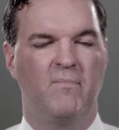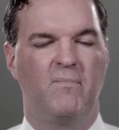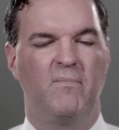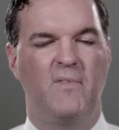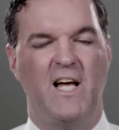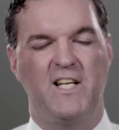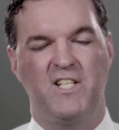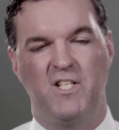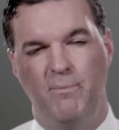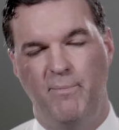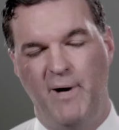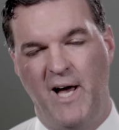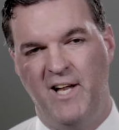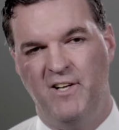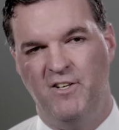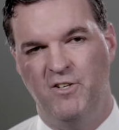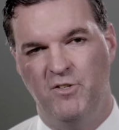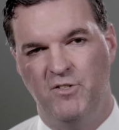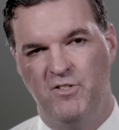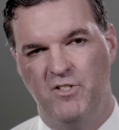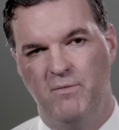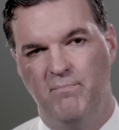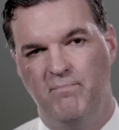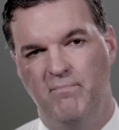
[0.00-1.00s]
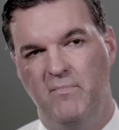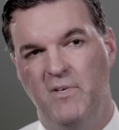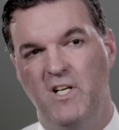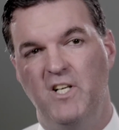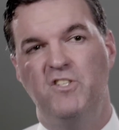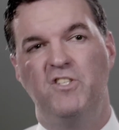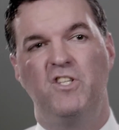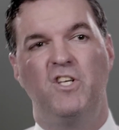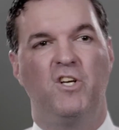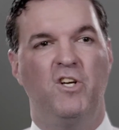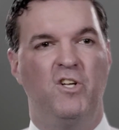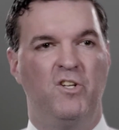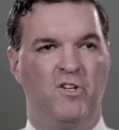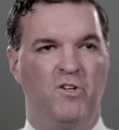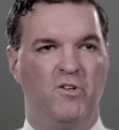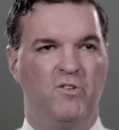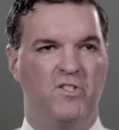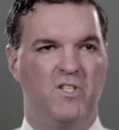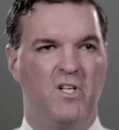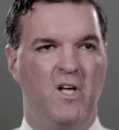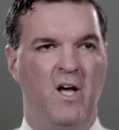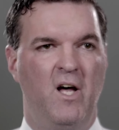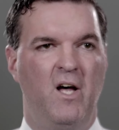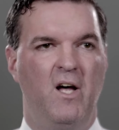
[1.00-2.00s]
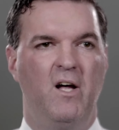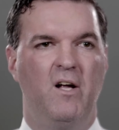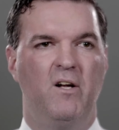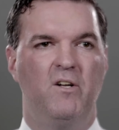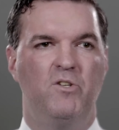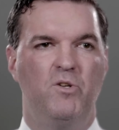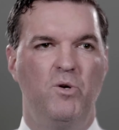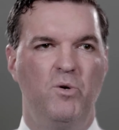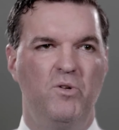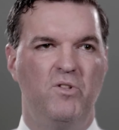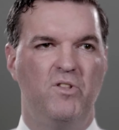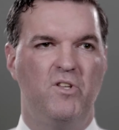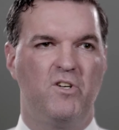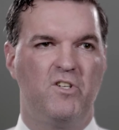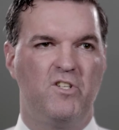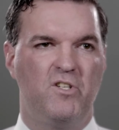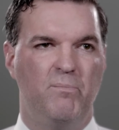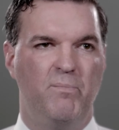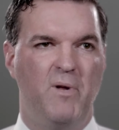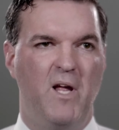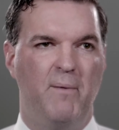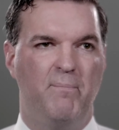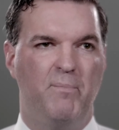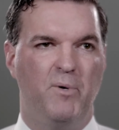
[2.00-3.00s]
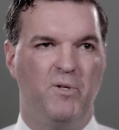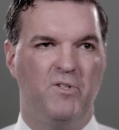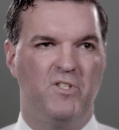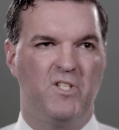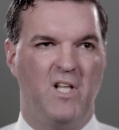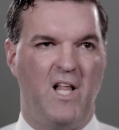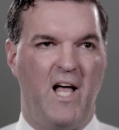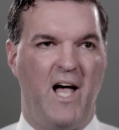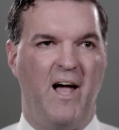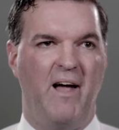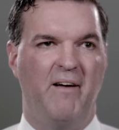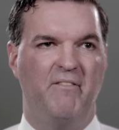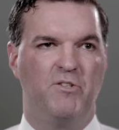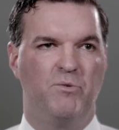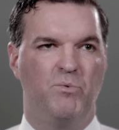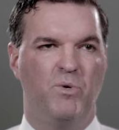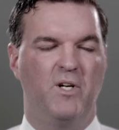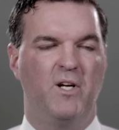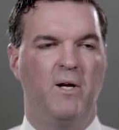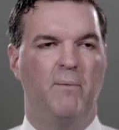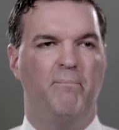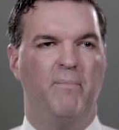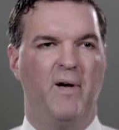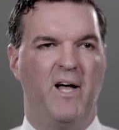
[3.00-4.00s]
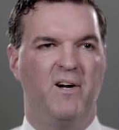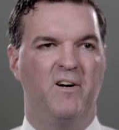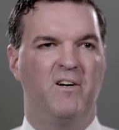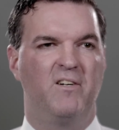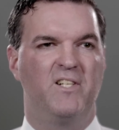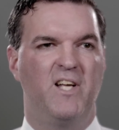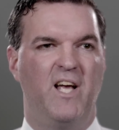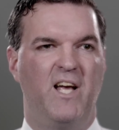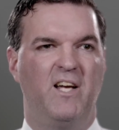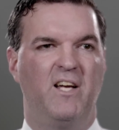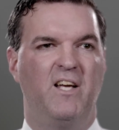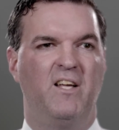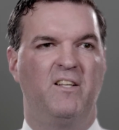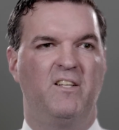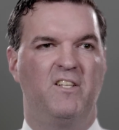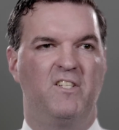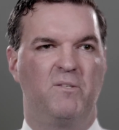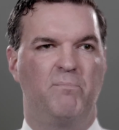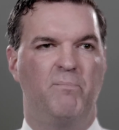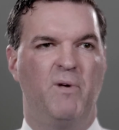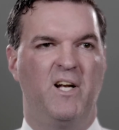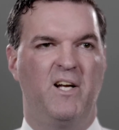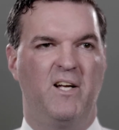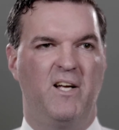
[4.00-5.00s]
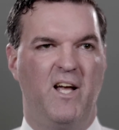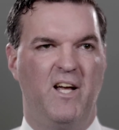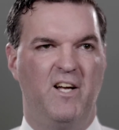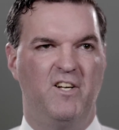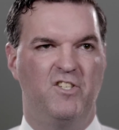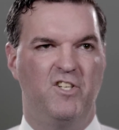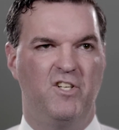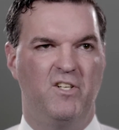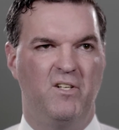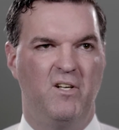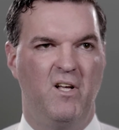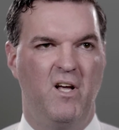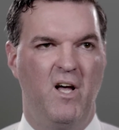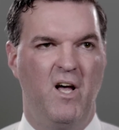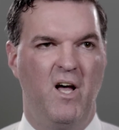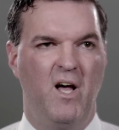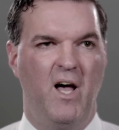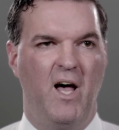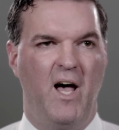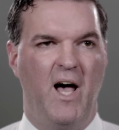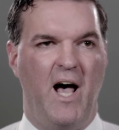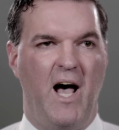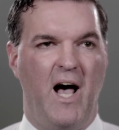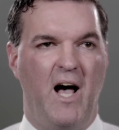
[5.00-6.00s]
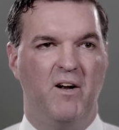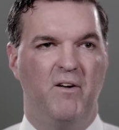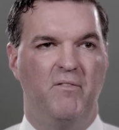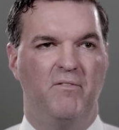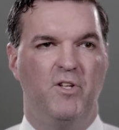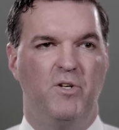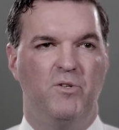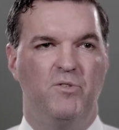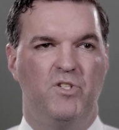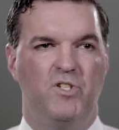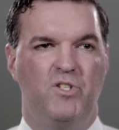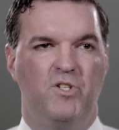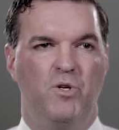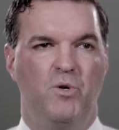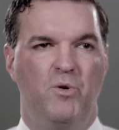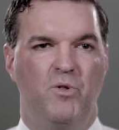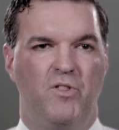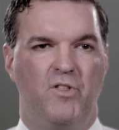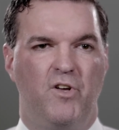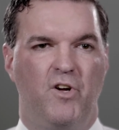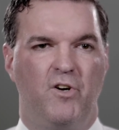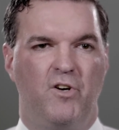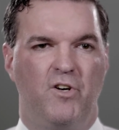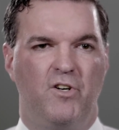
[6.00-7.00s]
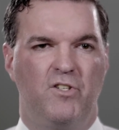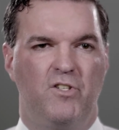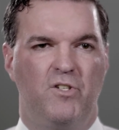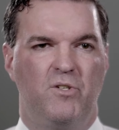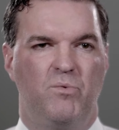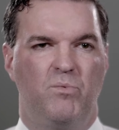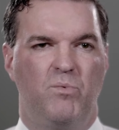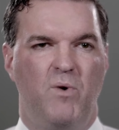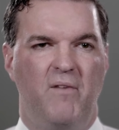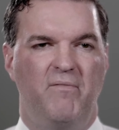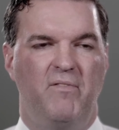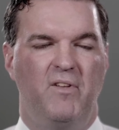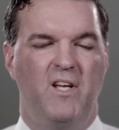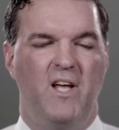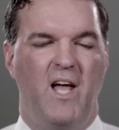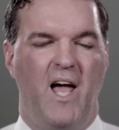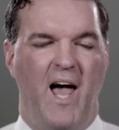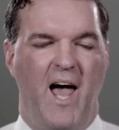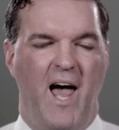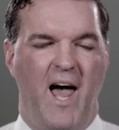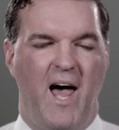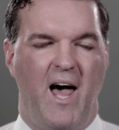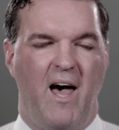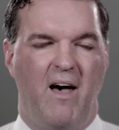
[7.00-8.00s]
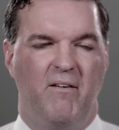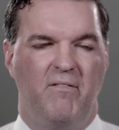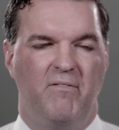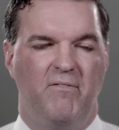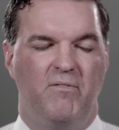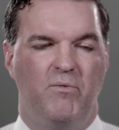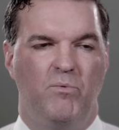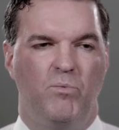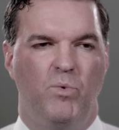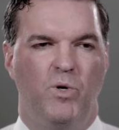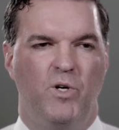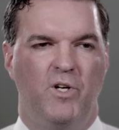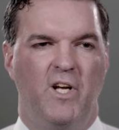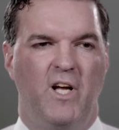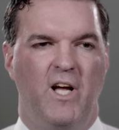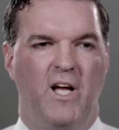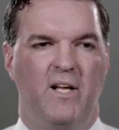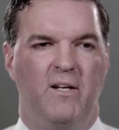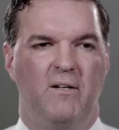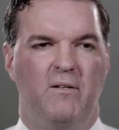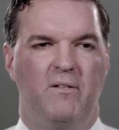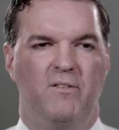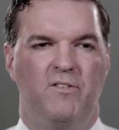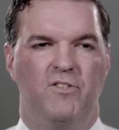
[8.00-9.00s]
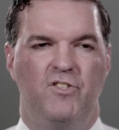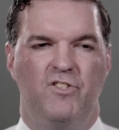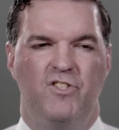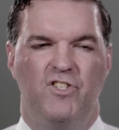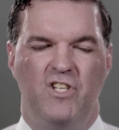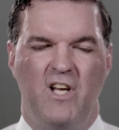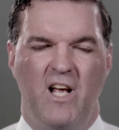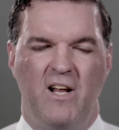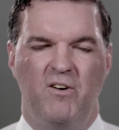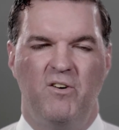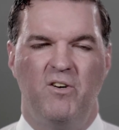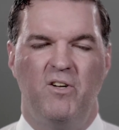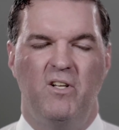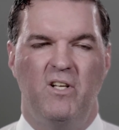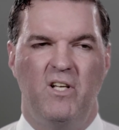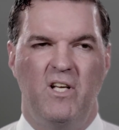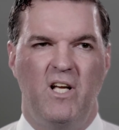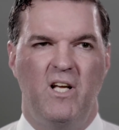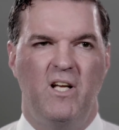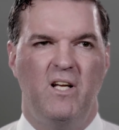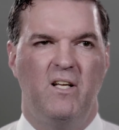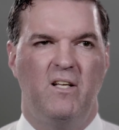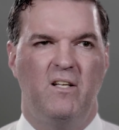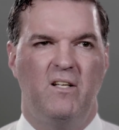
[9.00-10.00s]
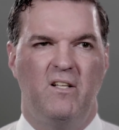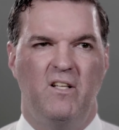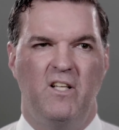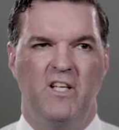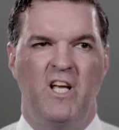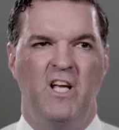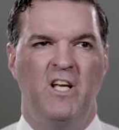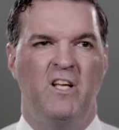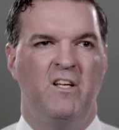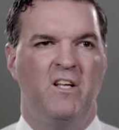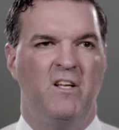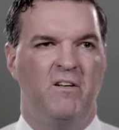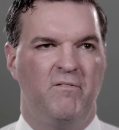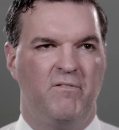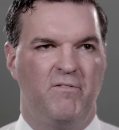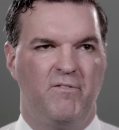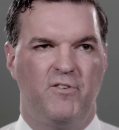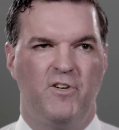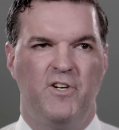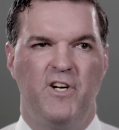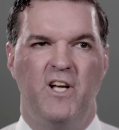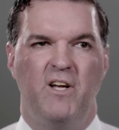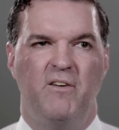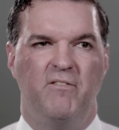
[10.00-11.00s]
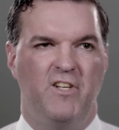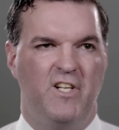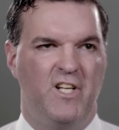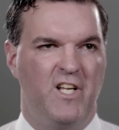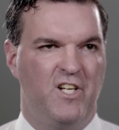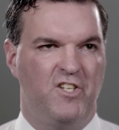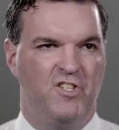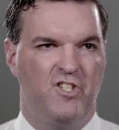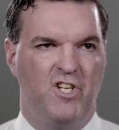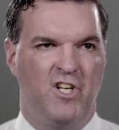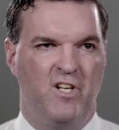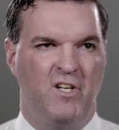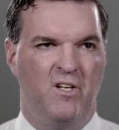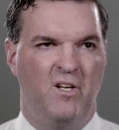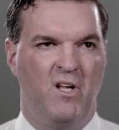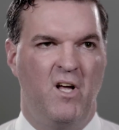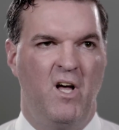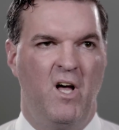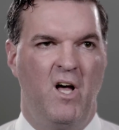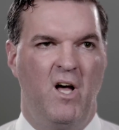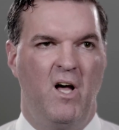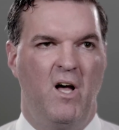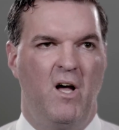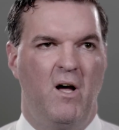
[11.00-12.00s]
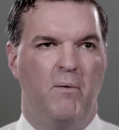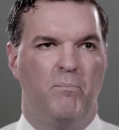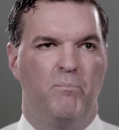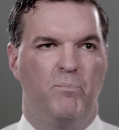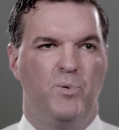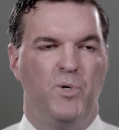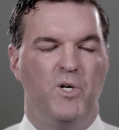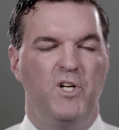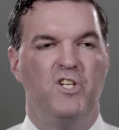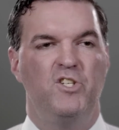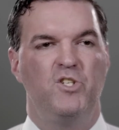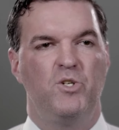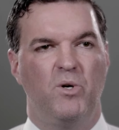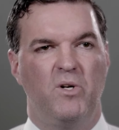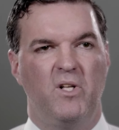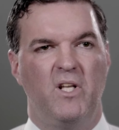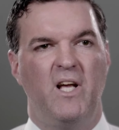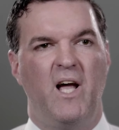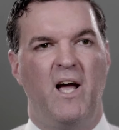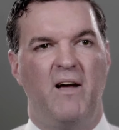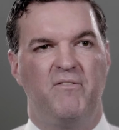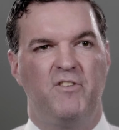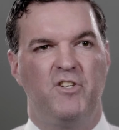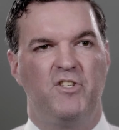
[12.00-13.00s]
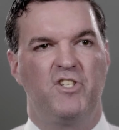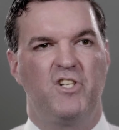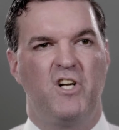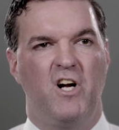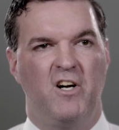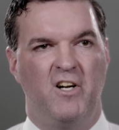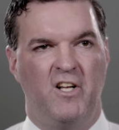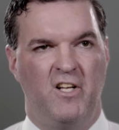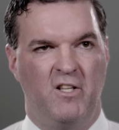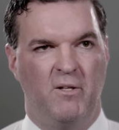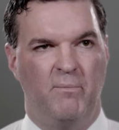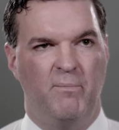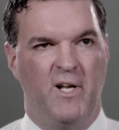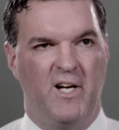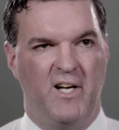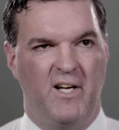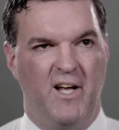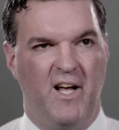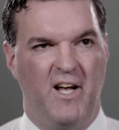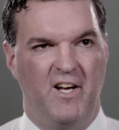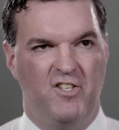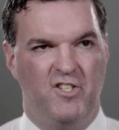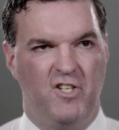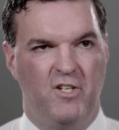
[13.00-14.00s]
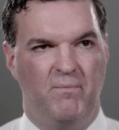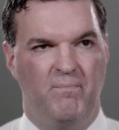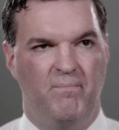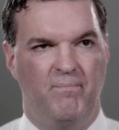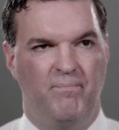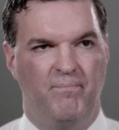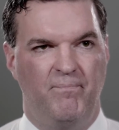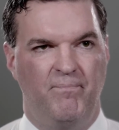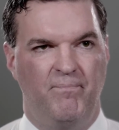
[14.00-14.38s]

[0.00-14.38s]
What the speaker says: That's the bad news. Here's the good news. Two thirds of people's lives will get better taking this medication. Out of those two thirds, roughly half will get generally clean and free of addiction pretty shortly after starting the medication.